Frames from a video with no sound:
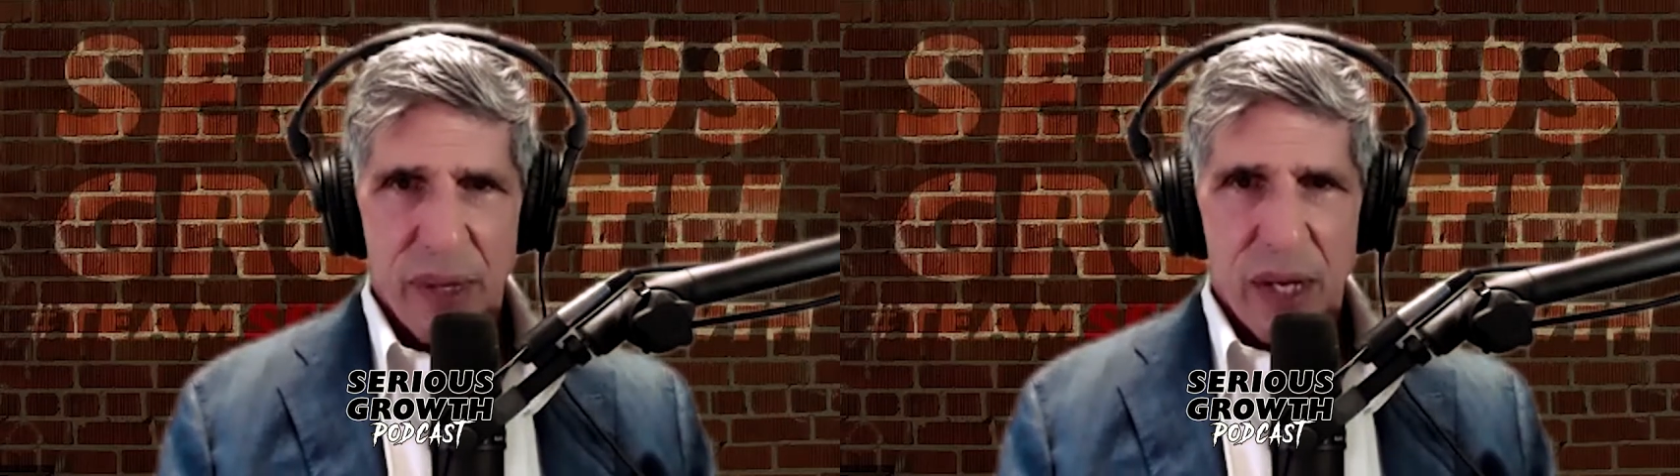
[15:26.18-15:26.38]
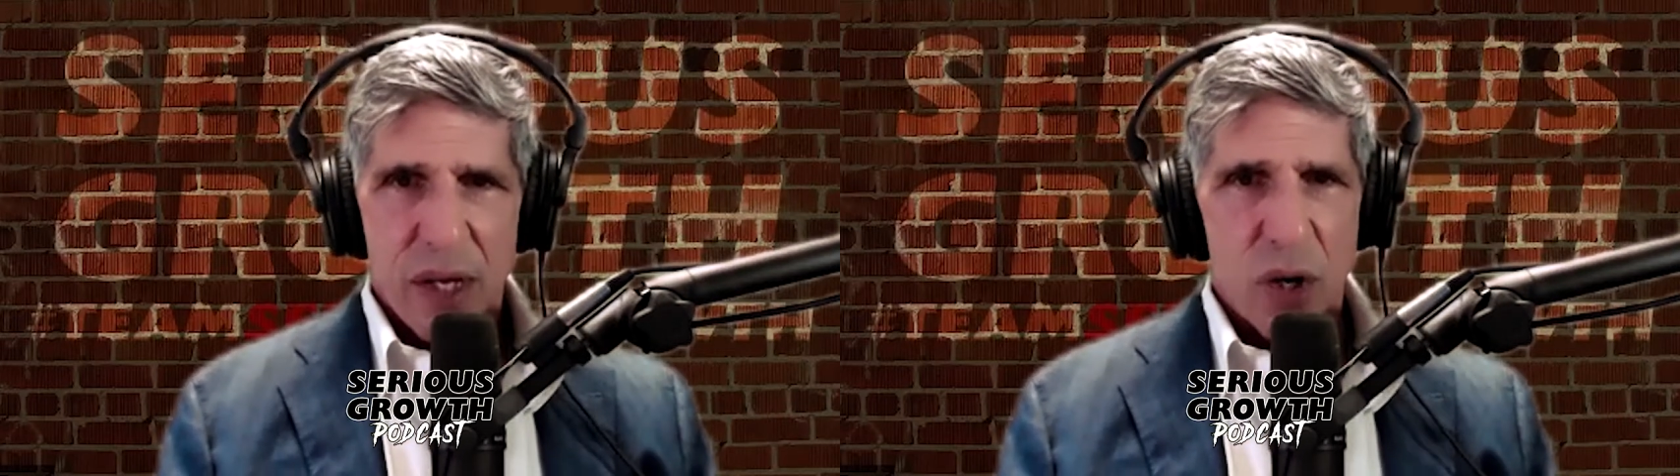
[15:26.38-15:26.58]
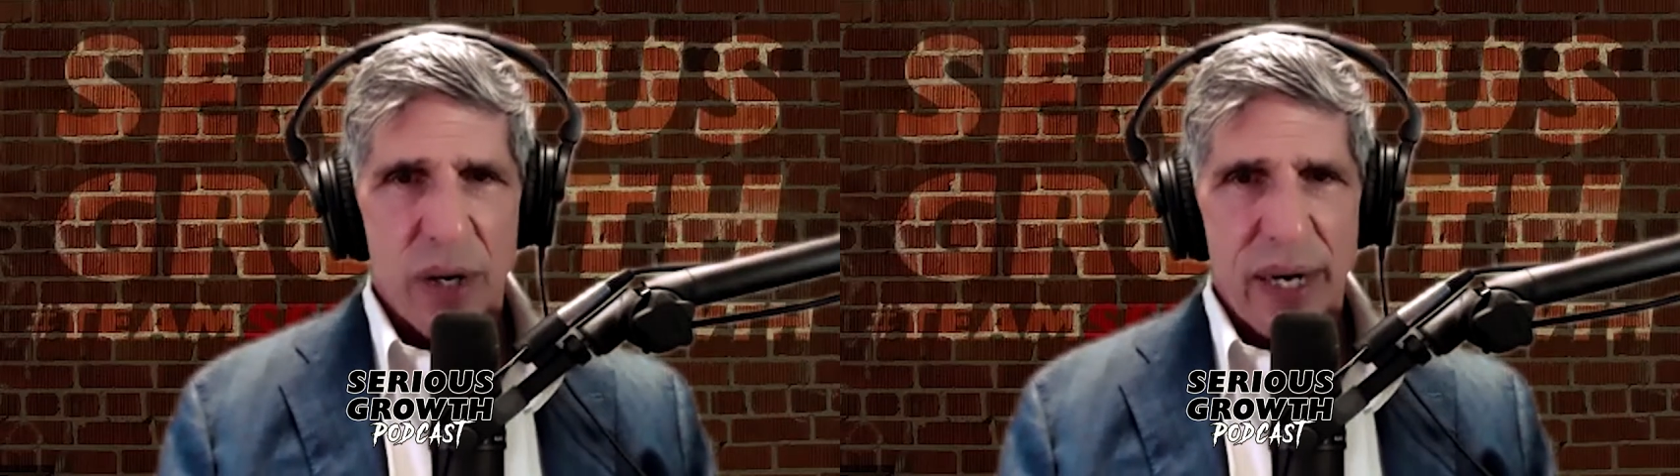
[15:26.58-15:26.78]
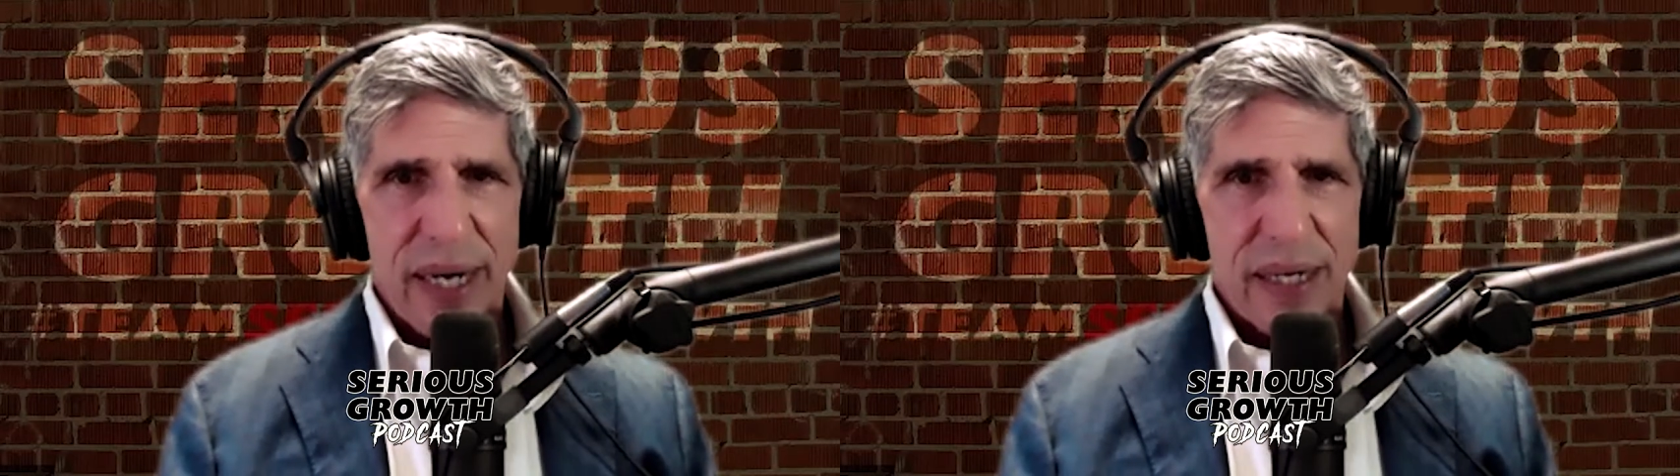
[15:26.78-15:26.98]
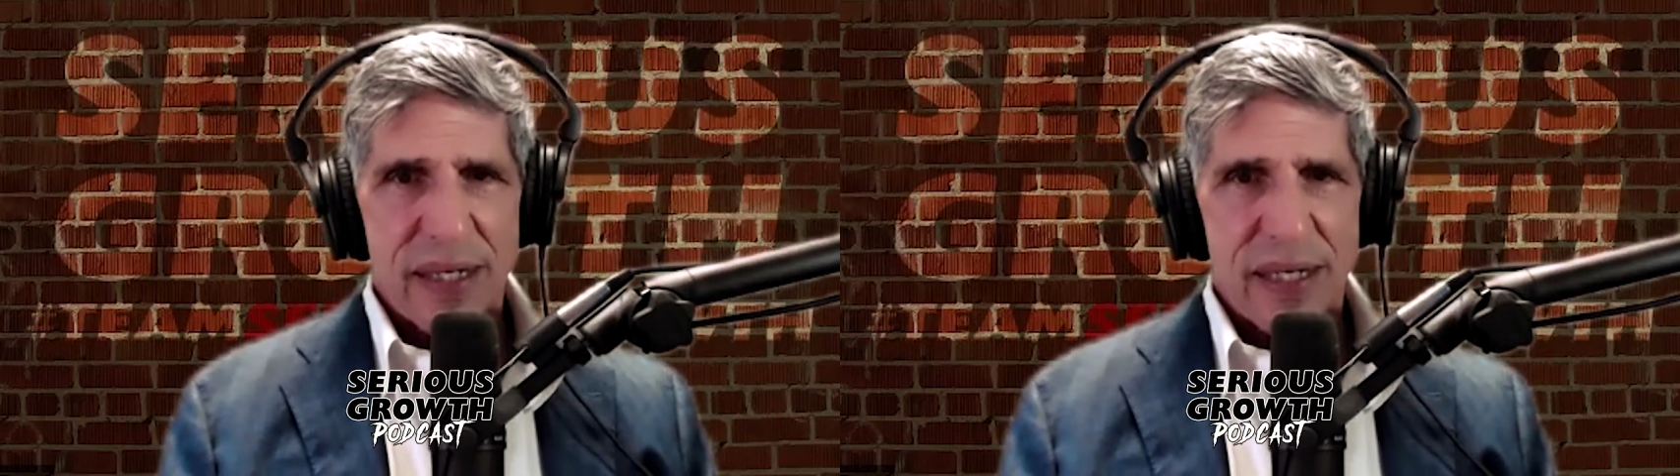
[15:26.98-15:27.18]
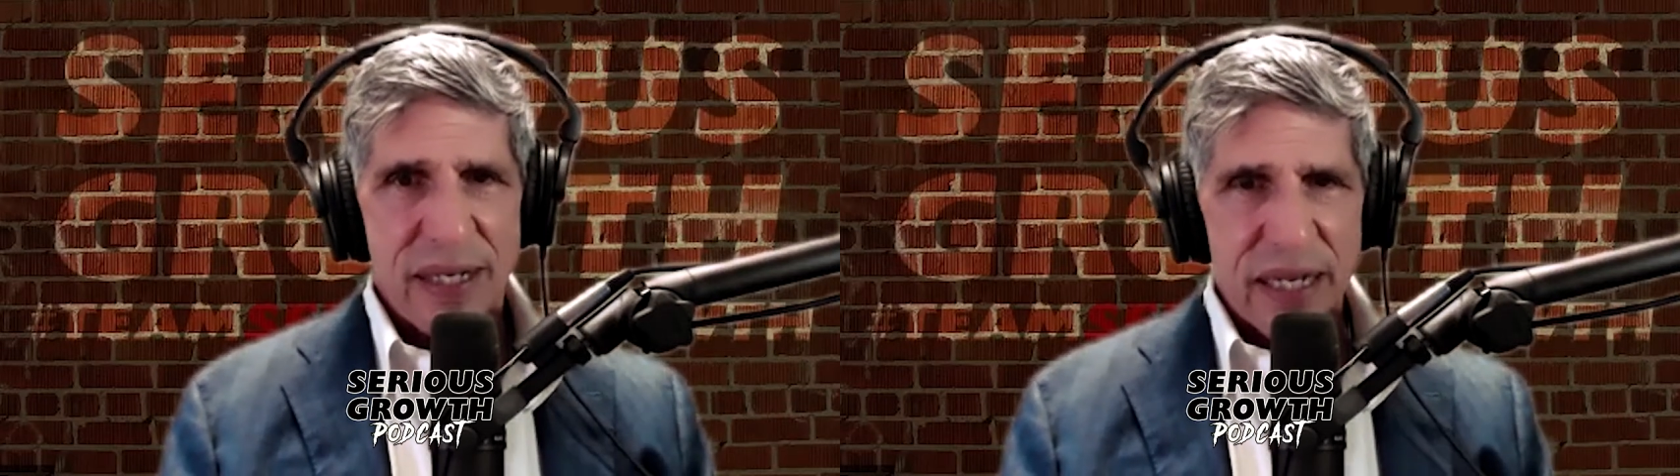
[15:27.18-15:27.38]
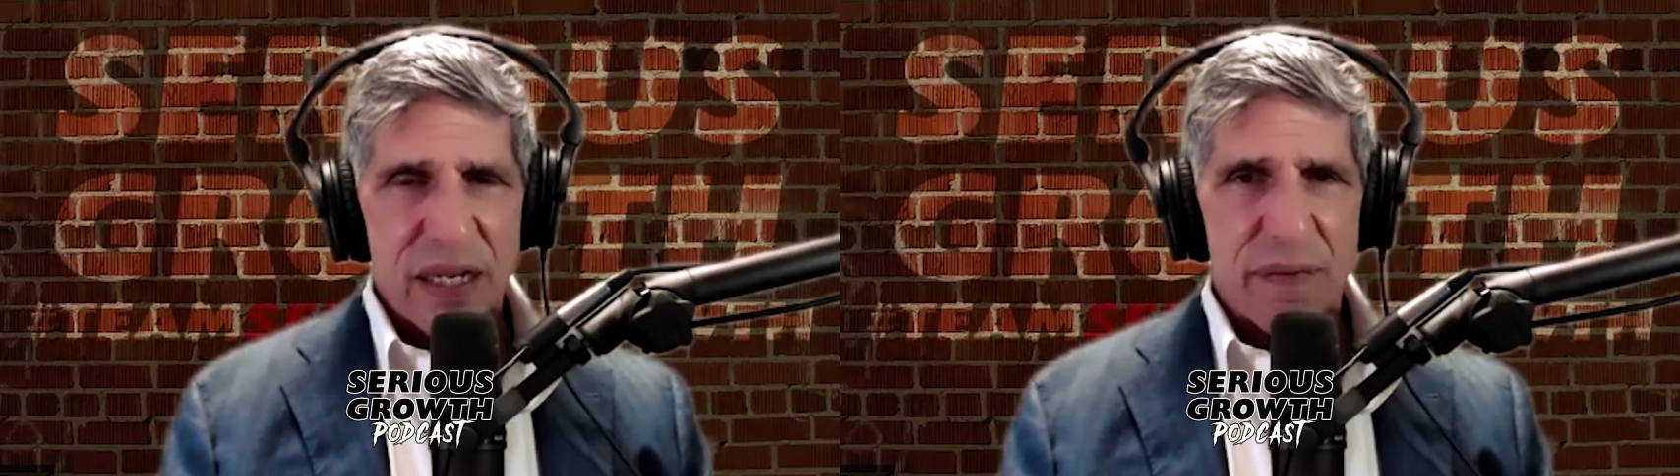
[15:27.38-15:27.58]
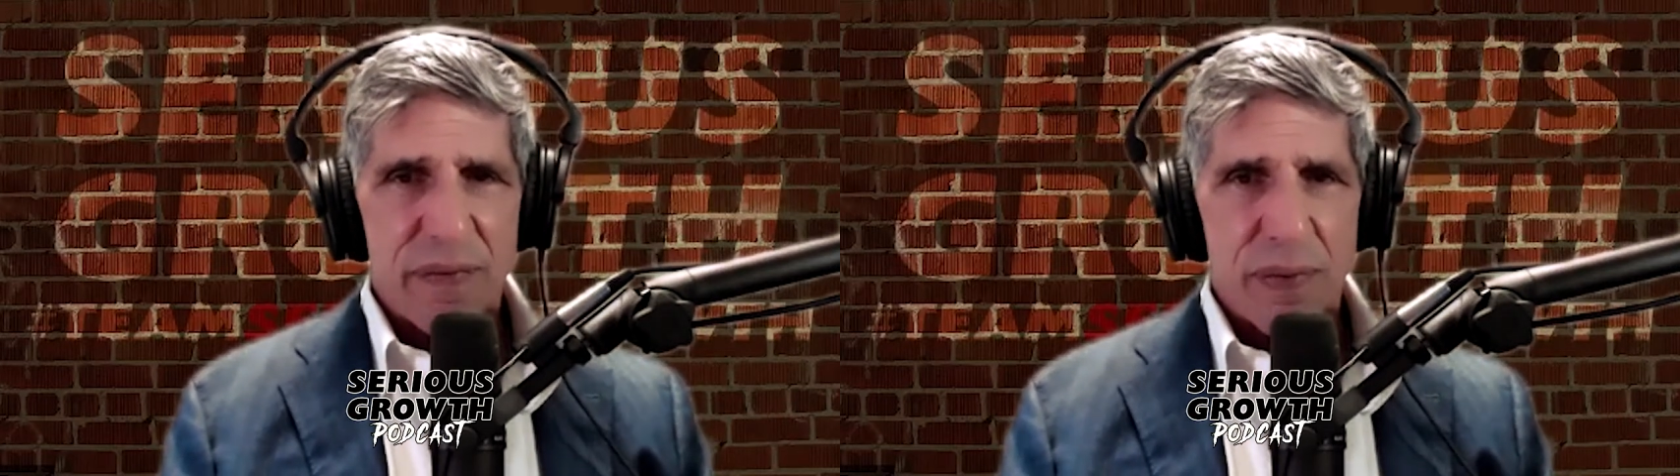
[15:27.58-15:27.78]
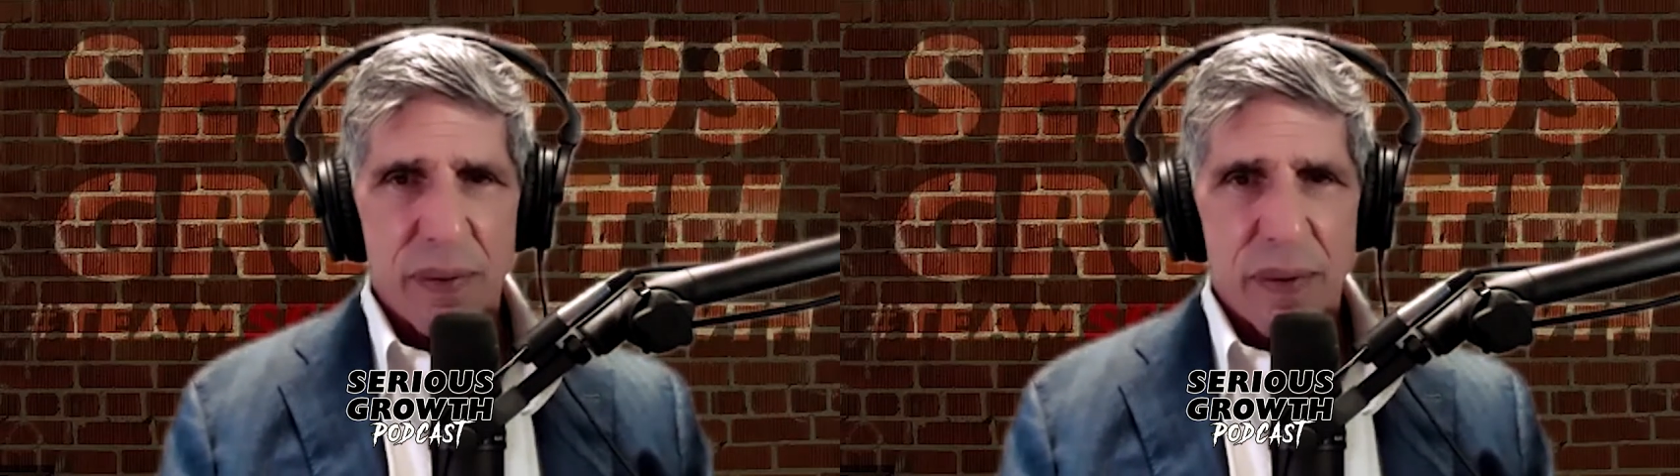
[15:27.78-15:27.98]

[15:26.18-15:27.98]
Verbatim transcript: your instinctive